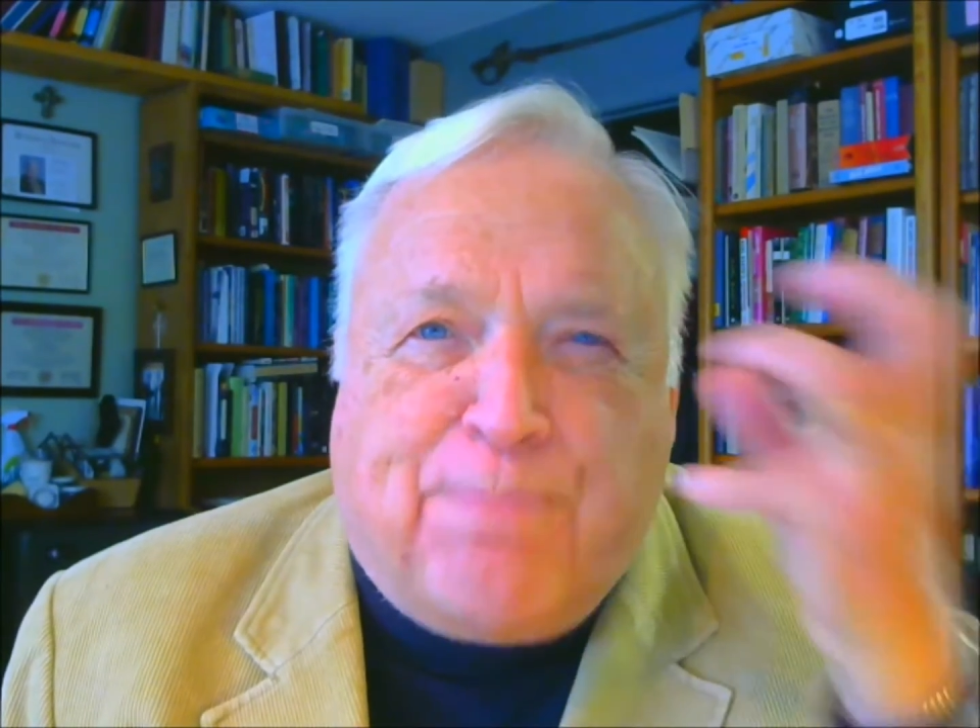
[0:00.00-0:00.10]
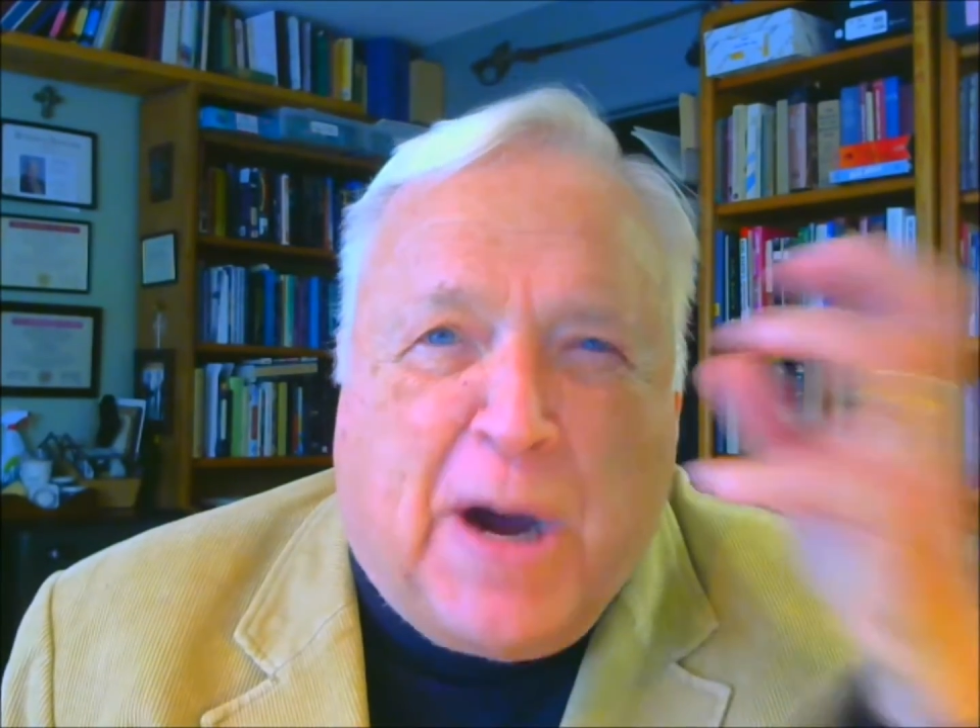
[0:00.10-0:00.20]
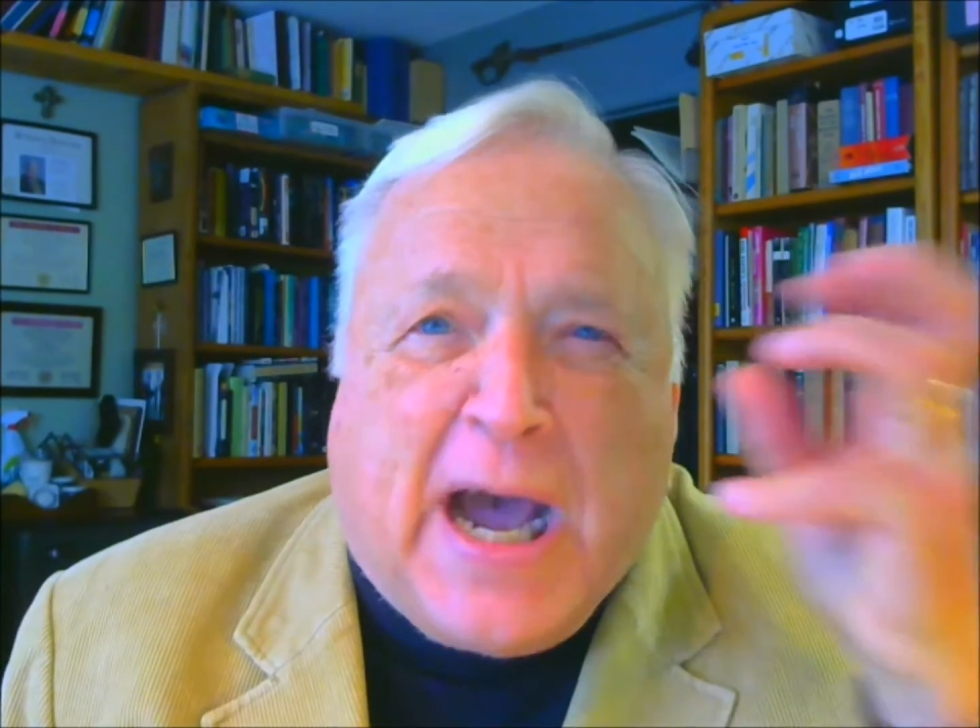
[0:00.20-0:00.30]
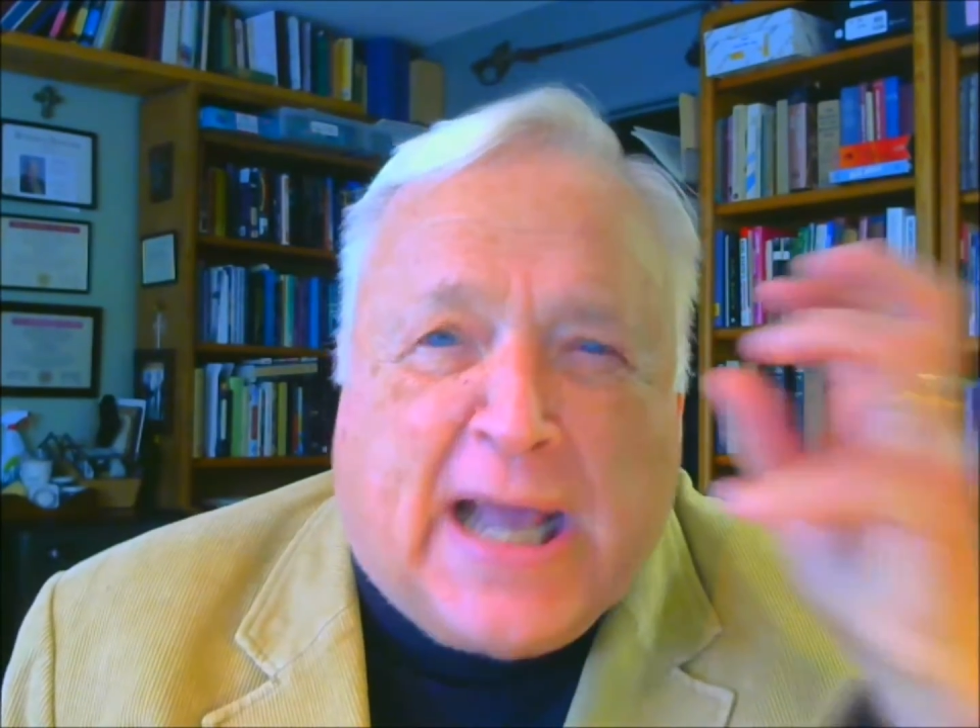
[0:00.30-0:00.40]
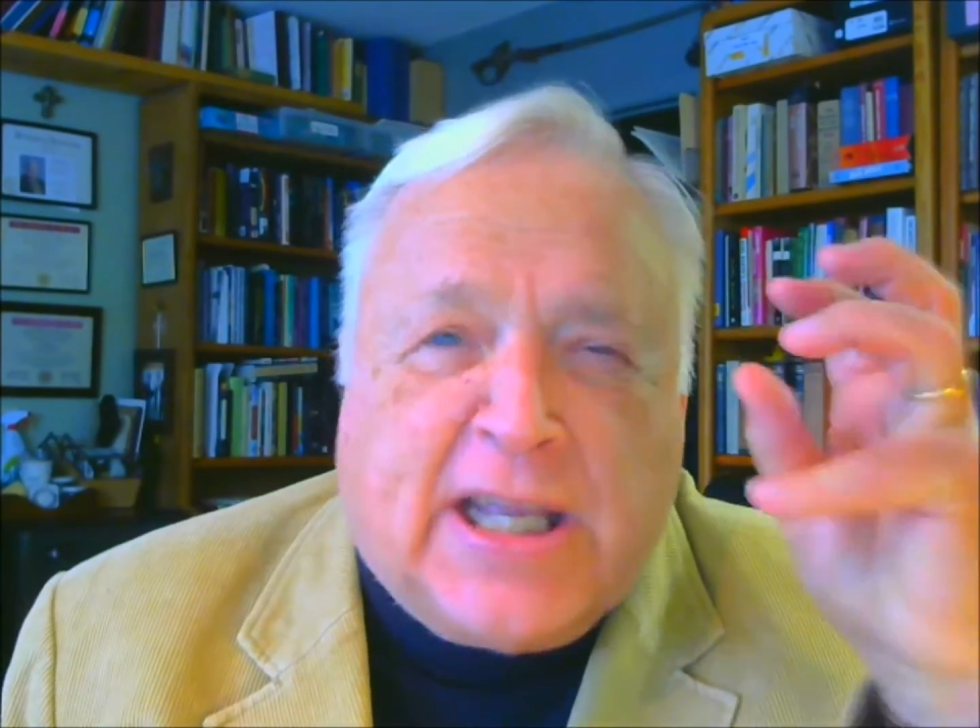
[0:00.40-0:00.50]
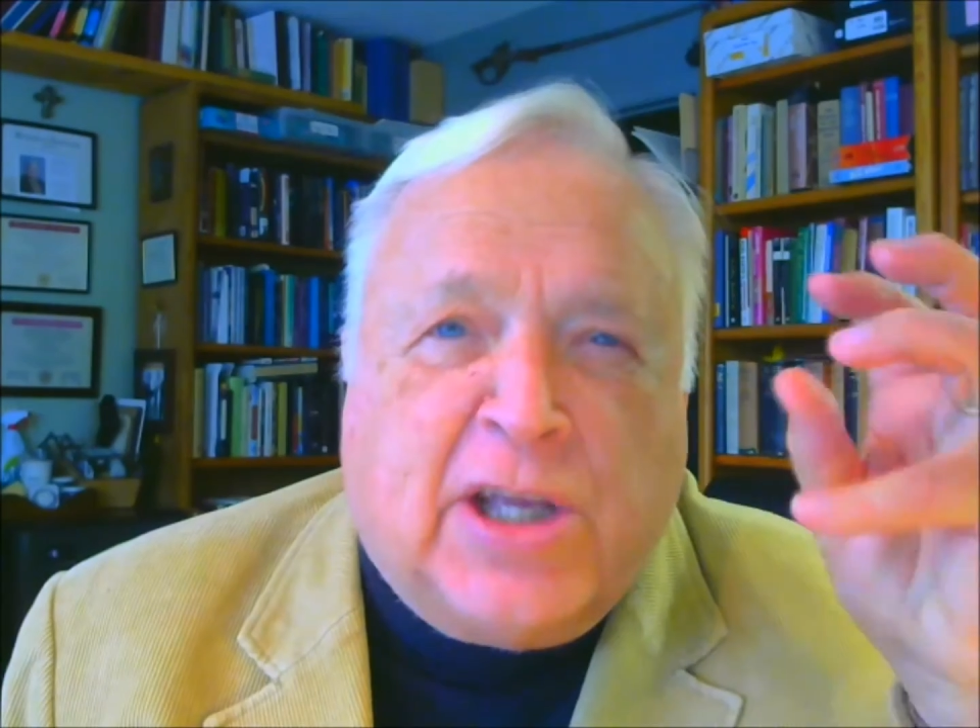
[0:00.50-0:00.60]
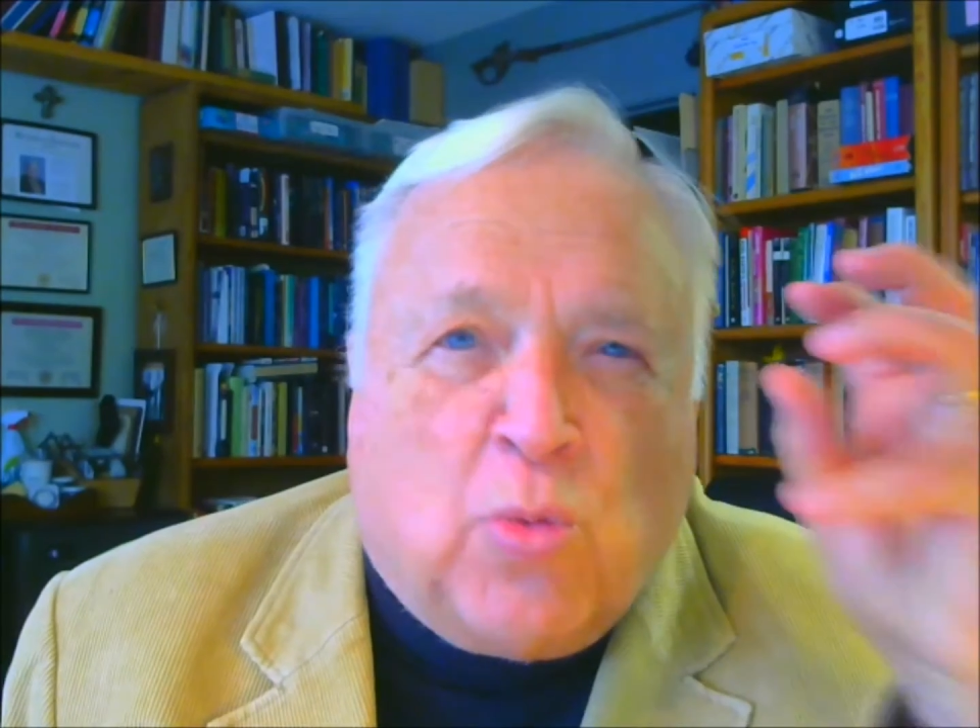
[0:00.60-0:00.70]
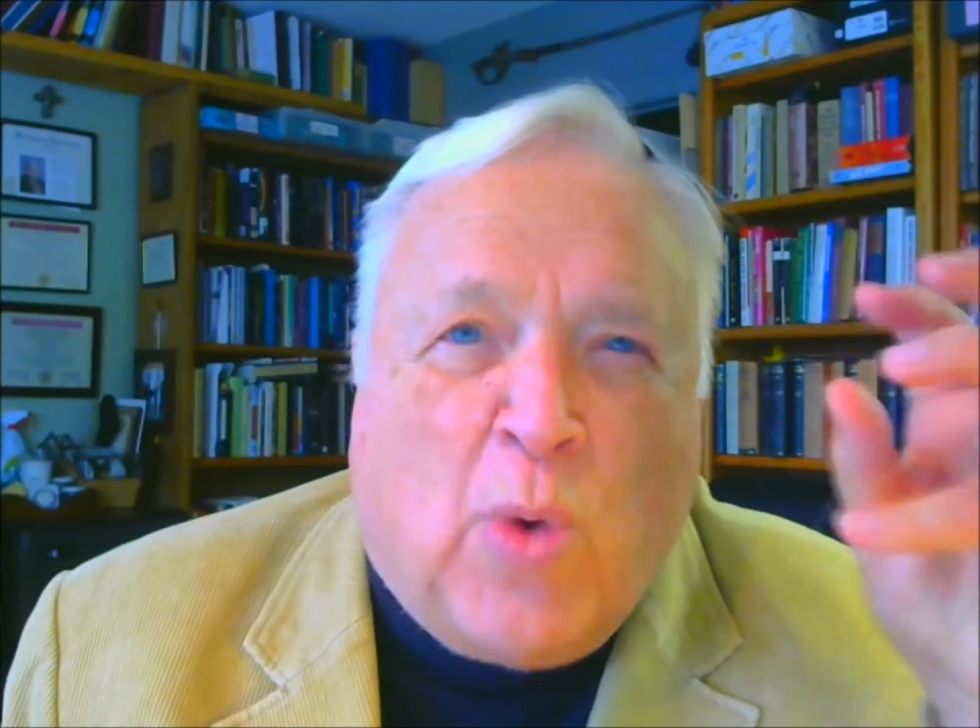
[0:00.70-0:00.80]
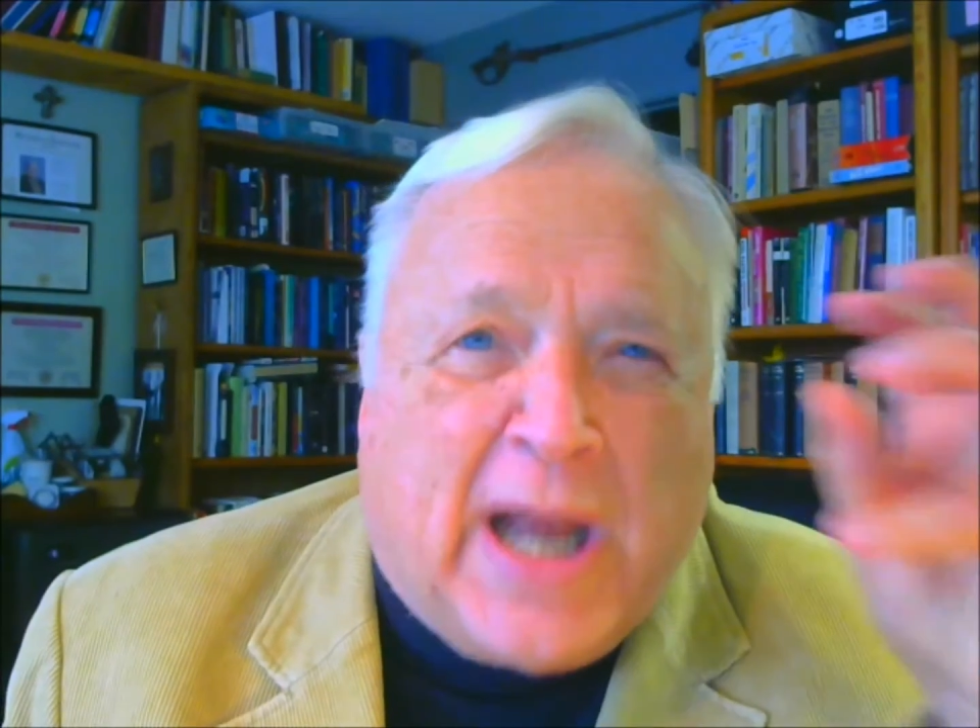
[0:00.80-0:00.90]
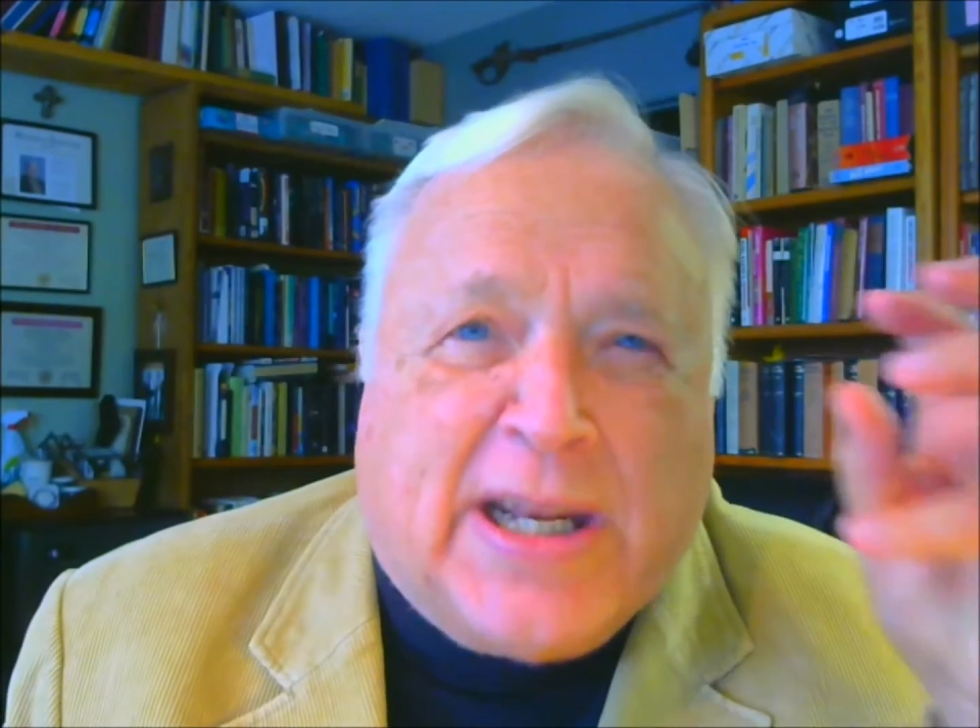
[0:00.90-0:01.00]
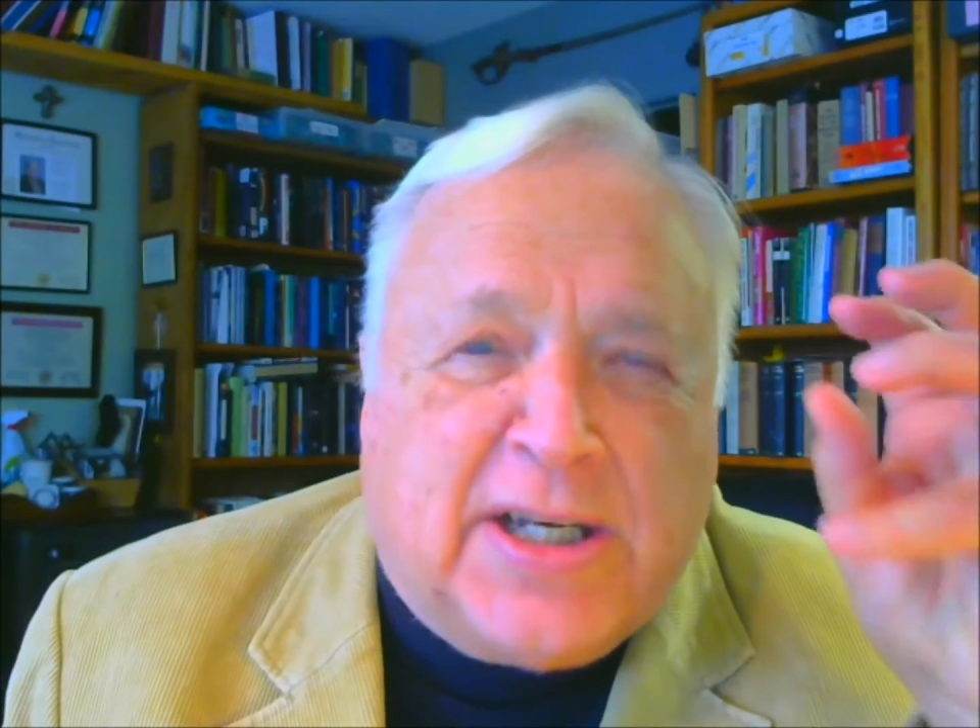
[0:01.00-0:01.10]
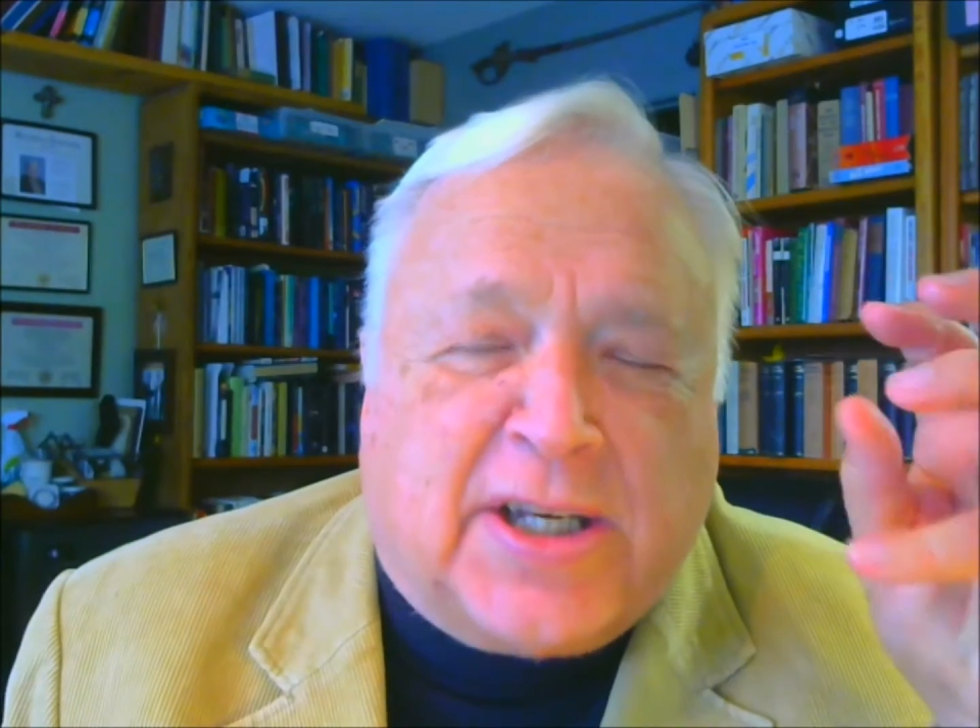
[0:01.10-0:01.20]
body and wanting